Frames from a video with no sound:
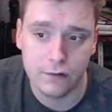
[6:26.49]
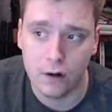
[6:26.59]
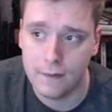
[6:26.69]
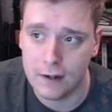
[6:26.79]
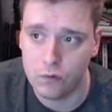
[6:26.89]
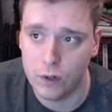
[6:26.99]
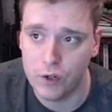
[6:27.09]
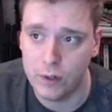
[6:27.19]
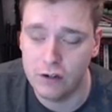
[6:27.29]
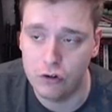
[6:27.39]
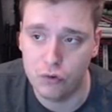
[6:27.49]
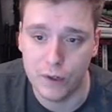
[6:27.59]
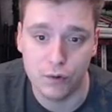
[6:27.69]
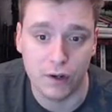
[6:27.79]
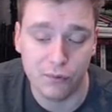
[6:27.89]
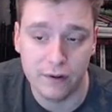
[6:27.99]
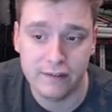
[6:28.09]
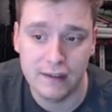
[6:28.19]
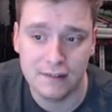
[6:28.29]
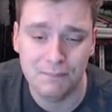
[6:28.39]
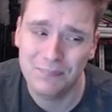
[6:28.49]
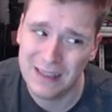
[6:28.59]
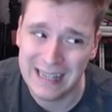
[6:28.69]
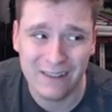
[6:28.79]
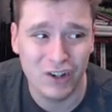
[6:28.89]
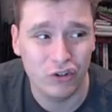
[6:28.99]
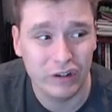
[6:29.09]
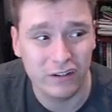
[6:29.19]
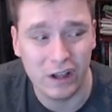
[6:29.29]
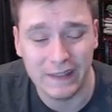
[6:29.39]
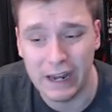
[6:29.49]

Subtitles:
sorry, that 2022-2023 season, a lot of injuries along that